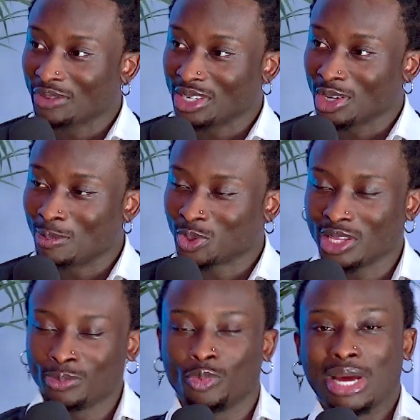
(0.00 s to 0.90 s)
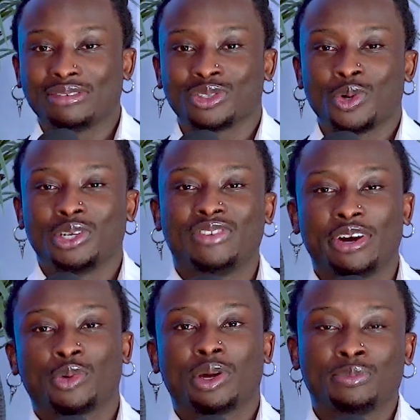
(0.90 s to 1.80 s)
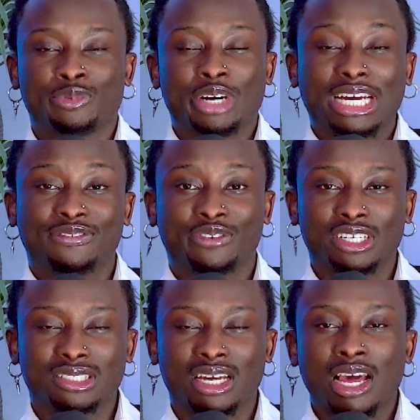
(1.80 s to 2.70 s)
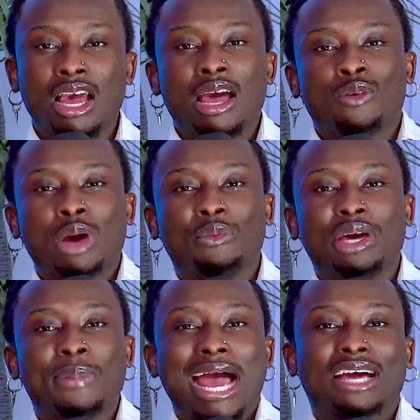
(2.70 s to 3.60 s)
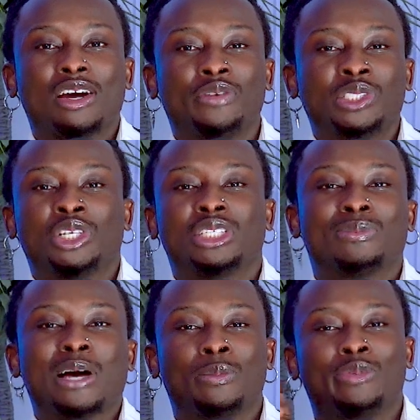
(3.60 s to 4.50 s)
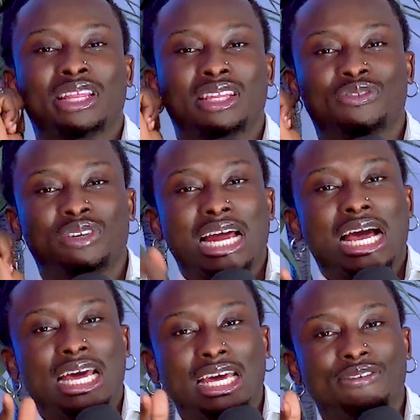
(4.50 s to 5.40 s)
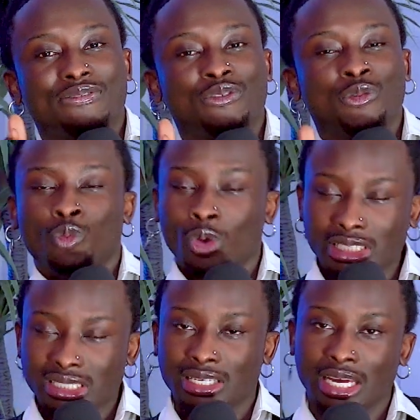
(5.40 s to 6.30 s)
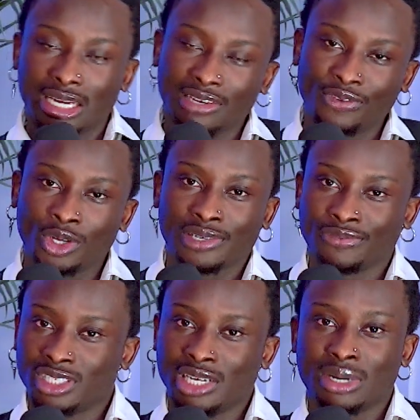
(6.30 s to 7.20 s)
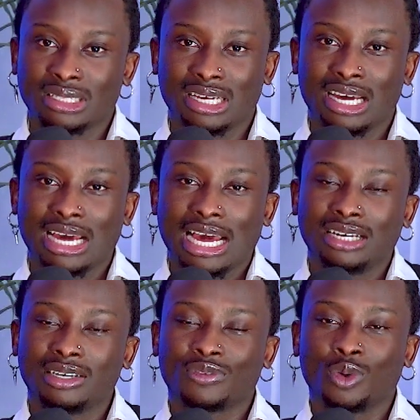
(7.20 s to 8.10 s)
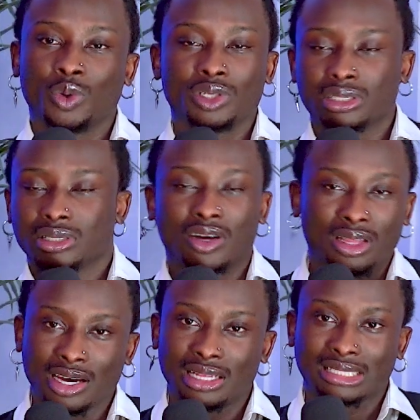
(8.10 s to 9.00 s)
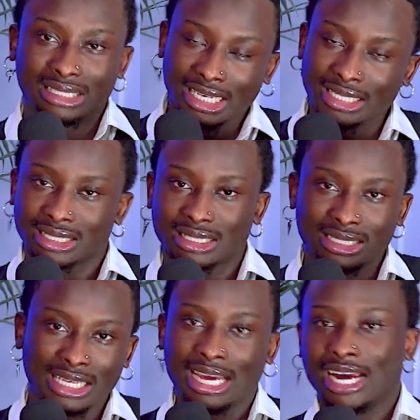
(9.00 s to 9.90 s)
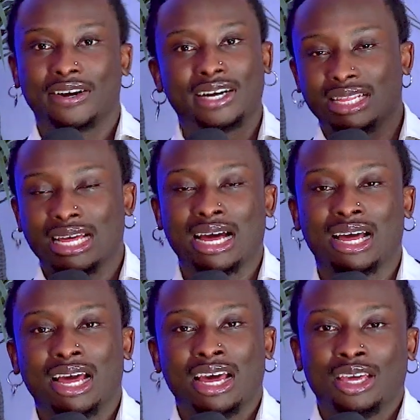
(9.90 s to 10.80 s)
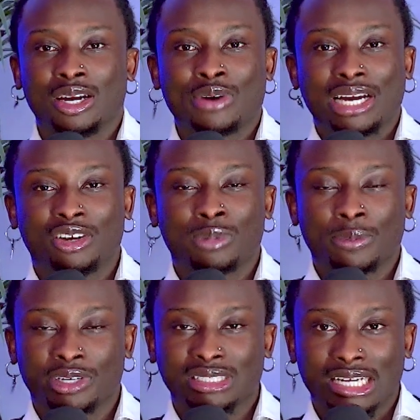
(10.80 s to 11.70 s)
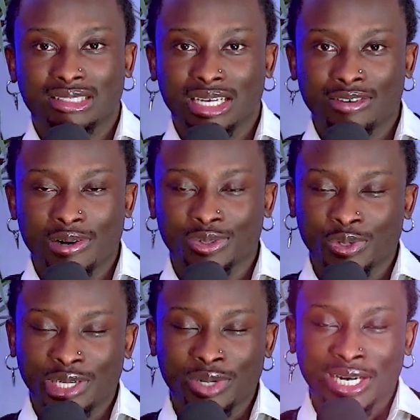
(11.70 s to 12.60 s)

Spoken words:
that comes with it. But we have to go on a very quick break first. When we are back, conversations about Breath of Life, what's in the future for Chimezie, and of course, all the other tits here and that, right here on Popcorn 10. Stick around and go anywhere.